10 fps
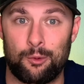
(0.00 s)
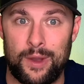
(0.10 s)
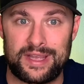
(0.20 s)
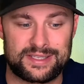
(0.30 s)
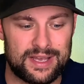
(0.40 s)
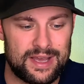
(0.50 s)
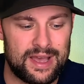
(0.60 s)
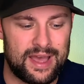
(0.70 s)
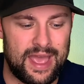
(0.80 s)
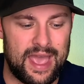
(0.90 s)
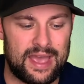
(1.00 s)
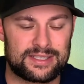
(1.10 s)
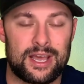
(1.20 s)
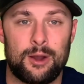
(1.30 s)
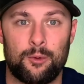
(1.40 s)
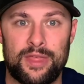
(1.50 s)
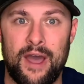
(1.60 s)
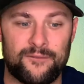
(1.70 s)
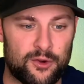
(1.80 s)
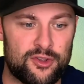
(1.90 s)
wait. And
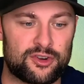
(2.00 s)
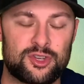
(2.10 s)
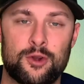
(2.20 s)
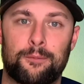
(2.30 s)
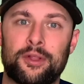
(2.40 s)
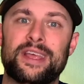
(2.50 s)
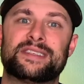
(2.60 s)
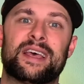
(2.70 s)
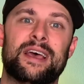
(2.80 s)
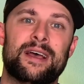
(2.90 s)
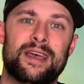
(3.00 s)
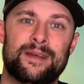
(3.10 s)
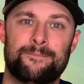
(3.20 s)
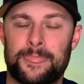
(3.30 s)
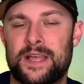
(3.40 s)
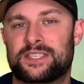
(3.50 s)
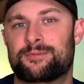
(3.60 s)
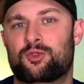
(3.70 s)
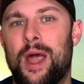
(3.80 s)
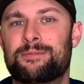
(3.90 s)
without further ado, please
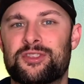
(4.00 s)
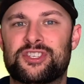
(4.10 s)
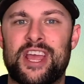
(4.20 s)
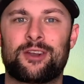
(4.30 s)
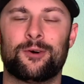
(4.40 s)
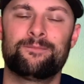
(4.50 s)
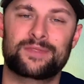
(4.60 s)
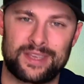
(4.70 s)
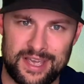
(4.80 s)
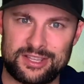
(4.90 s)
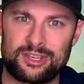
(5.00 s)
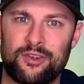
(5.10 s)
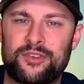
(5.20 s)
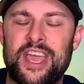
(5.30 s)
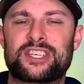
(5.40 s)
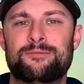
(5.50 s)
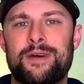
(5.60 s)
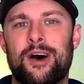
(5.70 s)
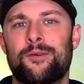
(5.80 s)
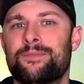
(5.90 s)
subscribe to the channel, hit the notification
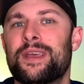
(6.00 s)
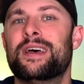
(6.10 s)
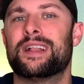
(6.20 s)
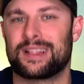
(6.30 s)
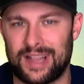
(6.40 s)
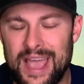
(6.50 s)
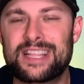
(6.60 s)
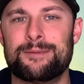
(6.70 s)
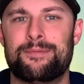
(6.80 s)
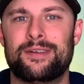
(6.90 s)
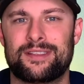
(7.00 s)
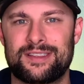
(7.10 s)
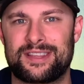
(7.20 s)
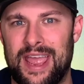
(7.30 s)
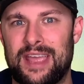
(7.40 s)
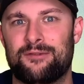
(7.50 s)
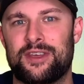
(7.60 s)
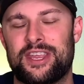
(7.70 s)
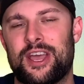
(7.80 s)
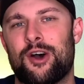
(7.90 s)
bell, like the dang
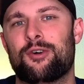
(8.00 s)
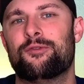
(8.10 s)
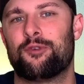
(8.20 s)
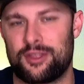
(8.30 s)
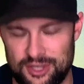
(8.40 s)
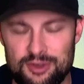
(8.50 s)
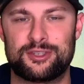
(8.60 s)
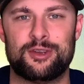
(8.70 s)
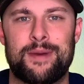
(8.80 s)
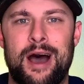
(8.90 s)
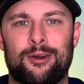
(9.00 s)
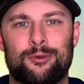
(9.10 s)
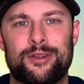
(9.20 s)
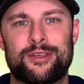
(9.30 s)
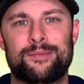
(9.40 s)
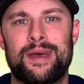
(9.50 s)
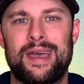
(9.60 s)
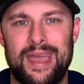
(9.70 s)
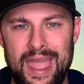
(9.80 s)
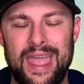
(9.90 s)
video for the YouTube algorithm.
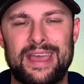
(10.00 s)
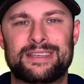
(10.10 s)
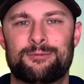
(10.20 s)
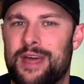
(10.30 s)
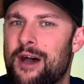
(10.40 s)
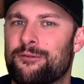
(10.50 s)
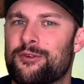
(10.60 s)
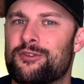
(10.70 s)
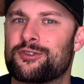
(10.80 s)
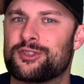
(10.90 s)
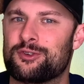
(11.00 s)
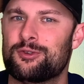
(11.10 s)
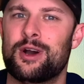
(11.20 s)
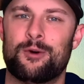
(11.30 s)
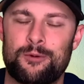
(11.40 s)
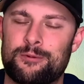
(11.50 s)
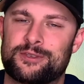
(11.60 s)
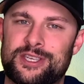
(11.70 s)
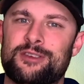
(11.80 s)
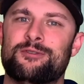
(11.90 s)
And without further ado, we will
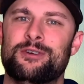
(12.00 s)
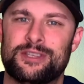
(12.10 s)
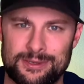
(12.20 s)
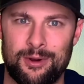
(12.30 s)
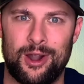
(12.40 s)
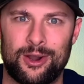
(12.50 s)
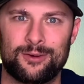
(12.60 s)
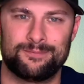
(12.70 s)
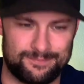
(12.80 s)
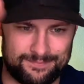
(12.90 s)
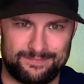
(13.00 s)
see you tomorrow.